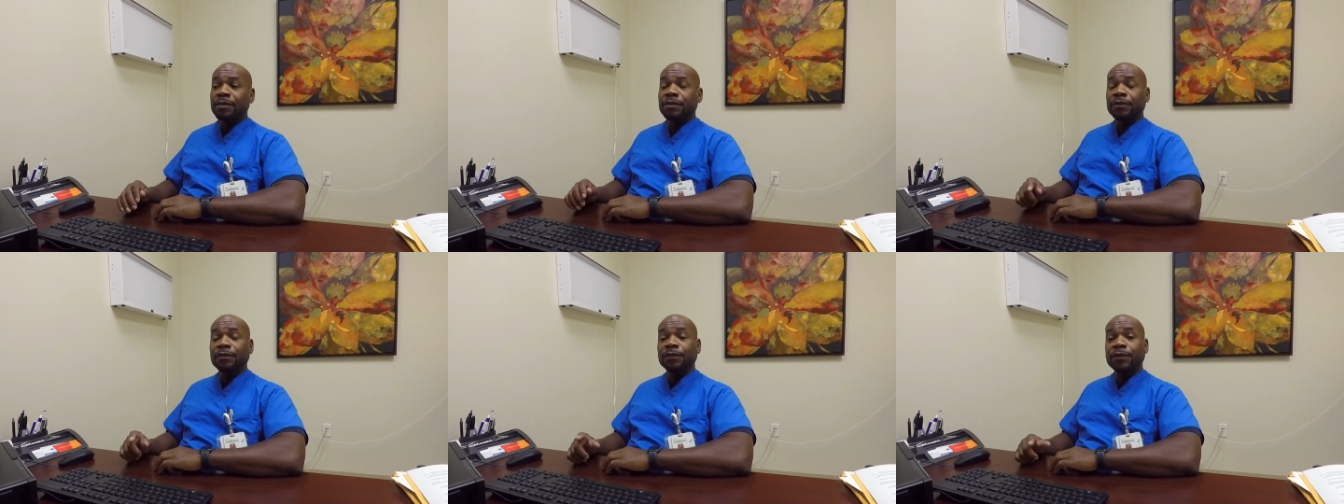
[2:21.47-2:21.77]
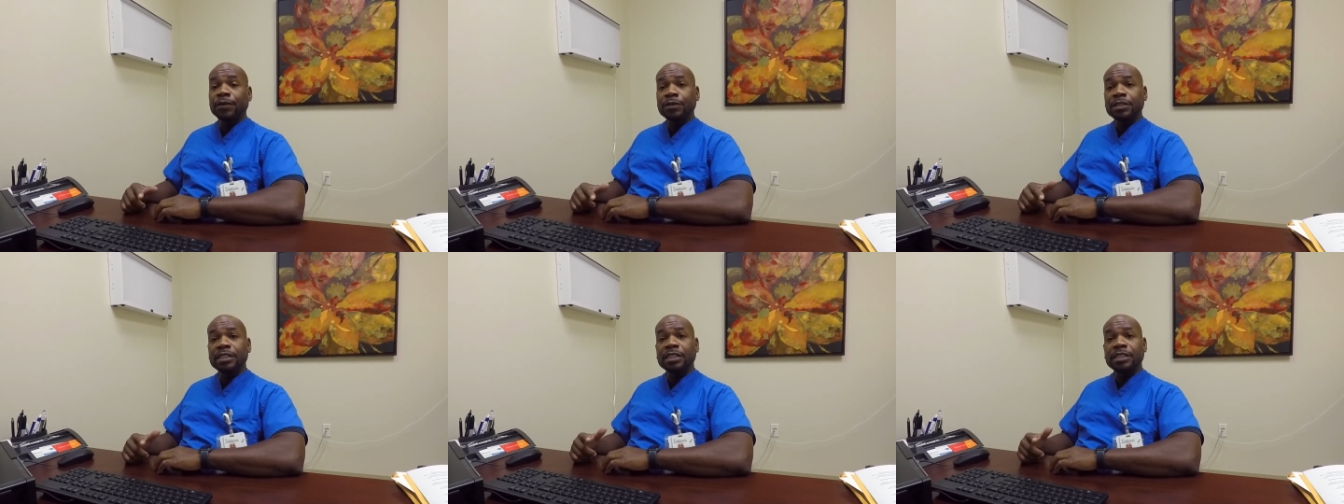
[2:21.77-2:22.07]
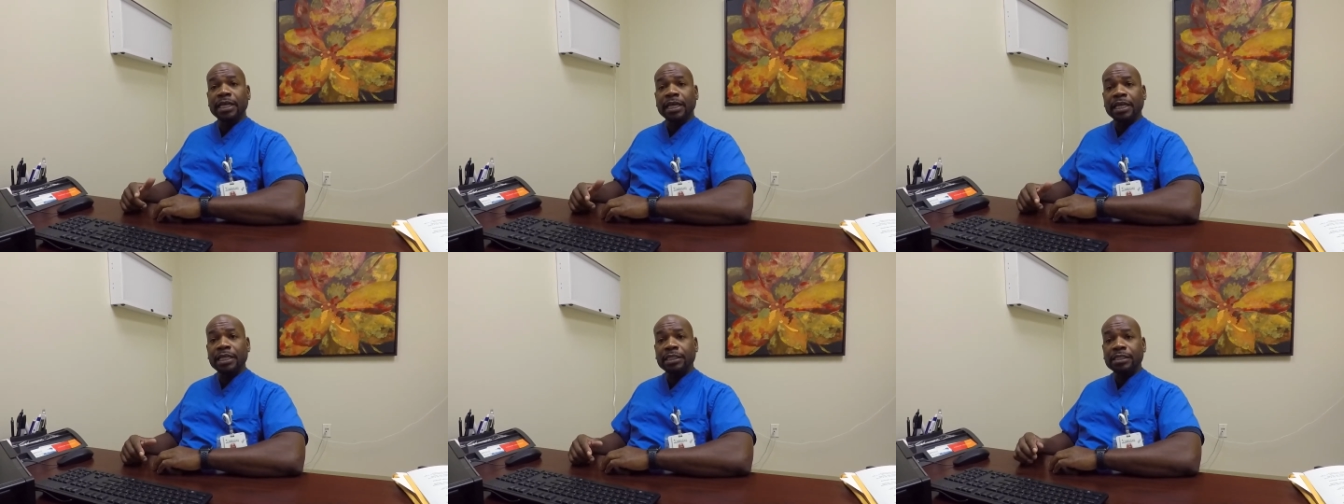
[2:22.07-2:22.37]
the first
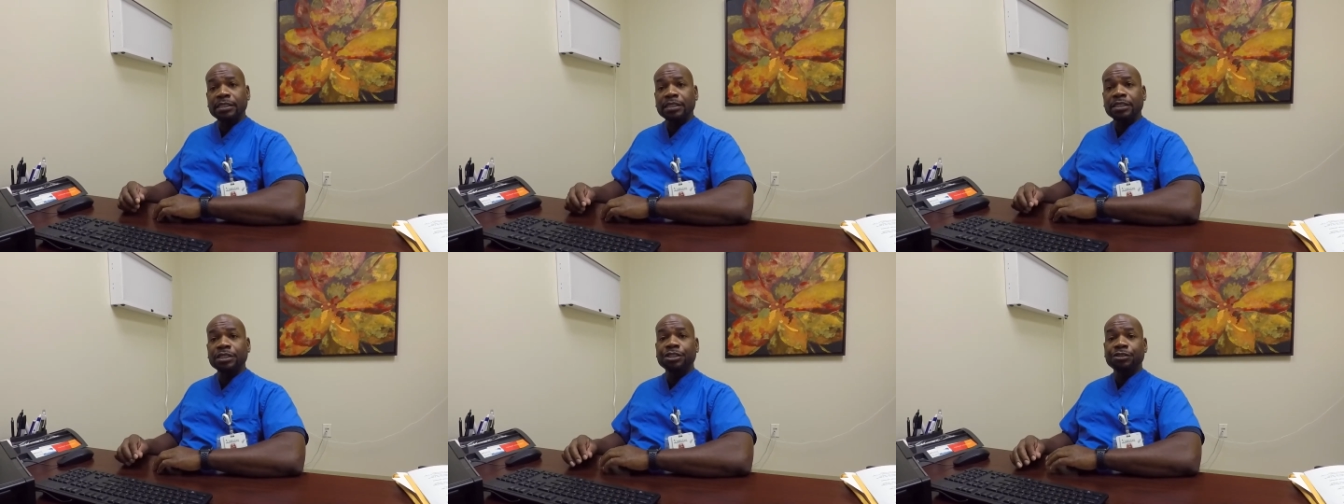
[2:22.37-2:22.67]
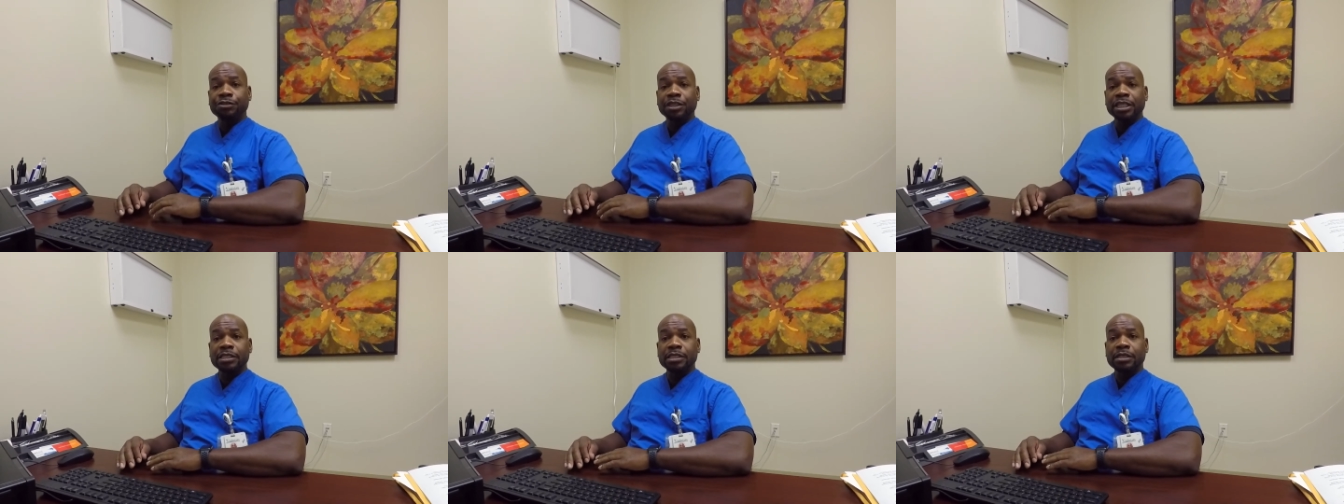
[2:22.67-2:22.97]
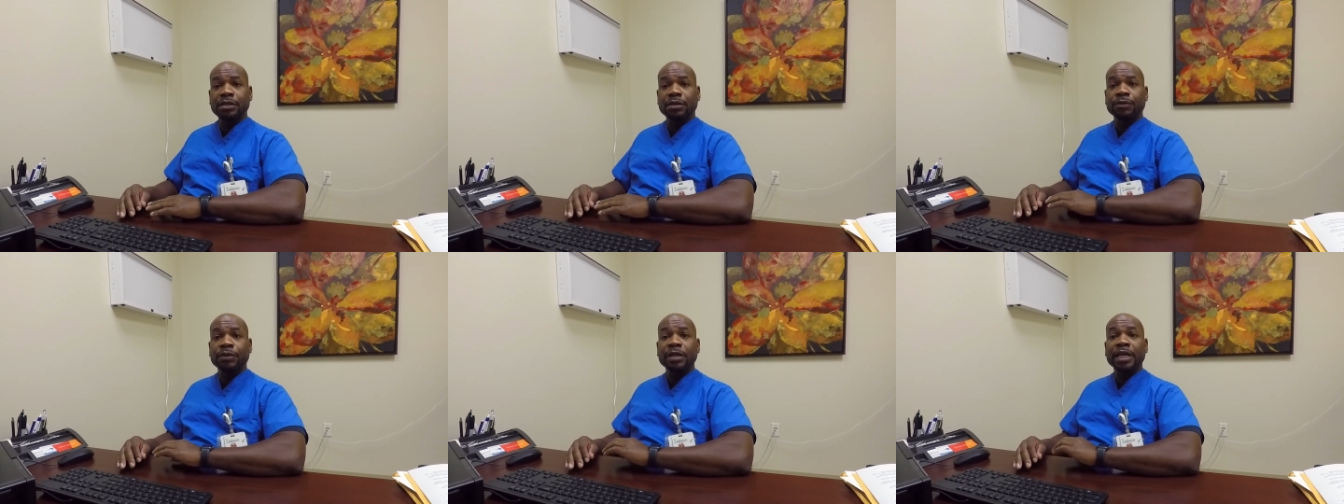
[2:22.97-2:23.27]
stage is a
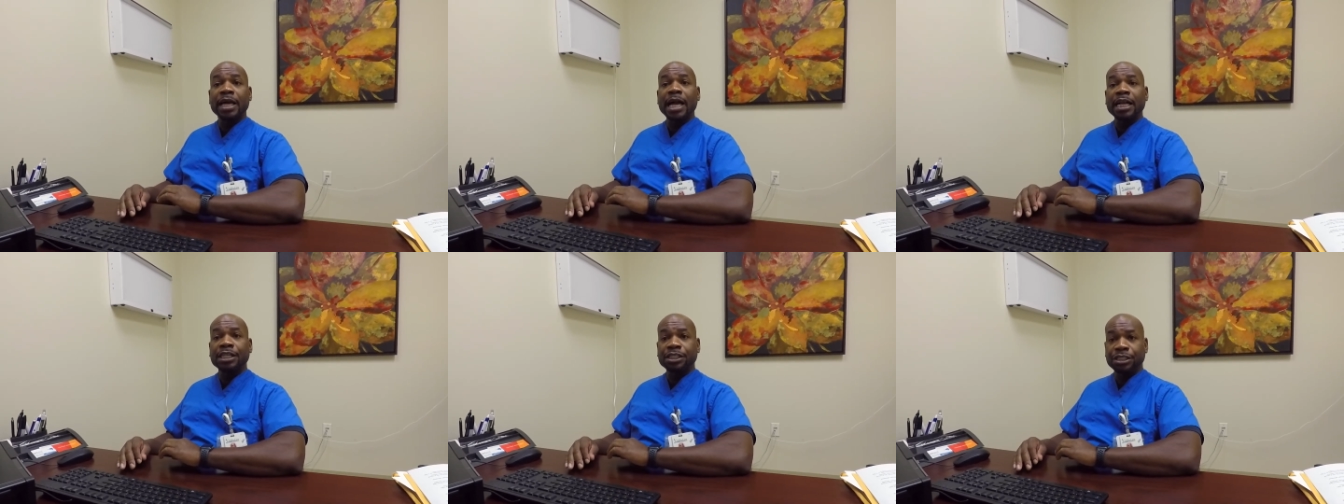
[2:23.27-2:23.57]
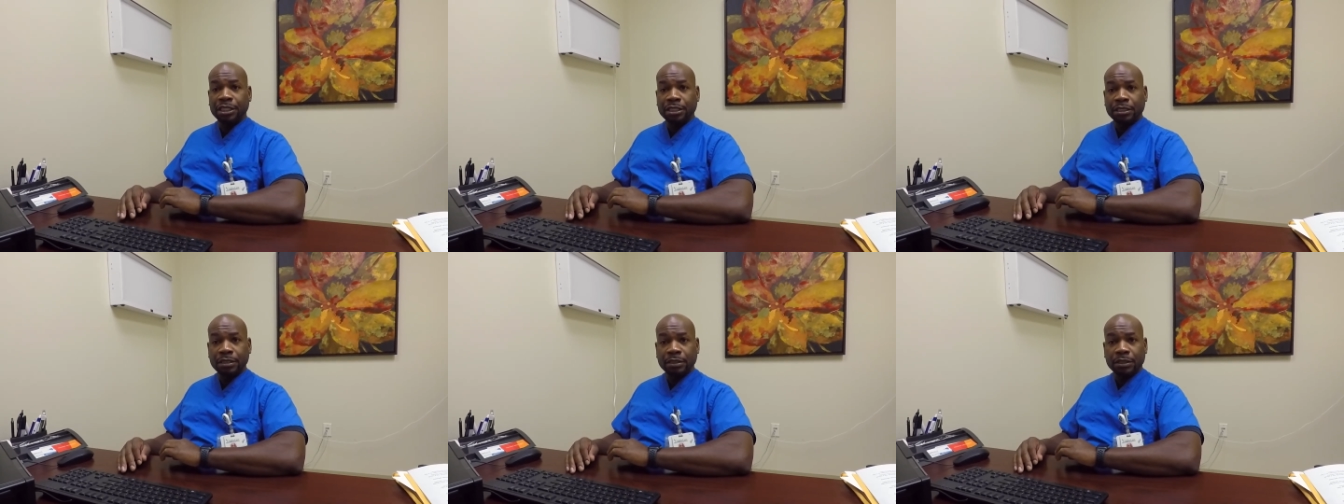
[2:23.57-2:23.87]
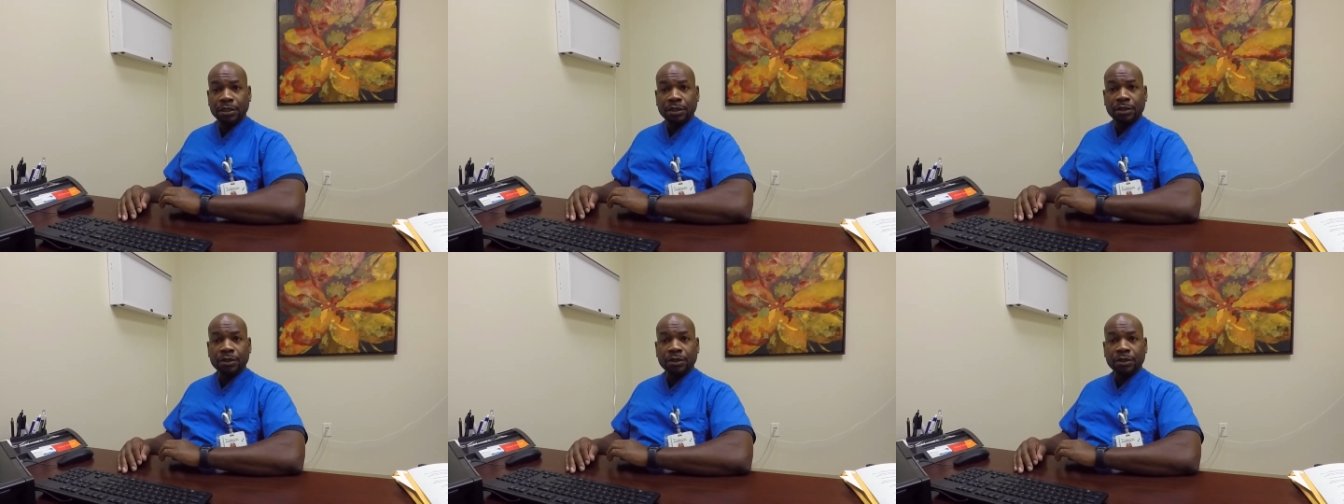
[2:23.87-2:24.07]
stress reaction,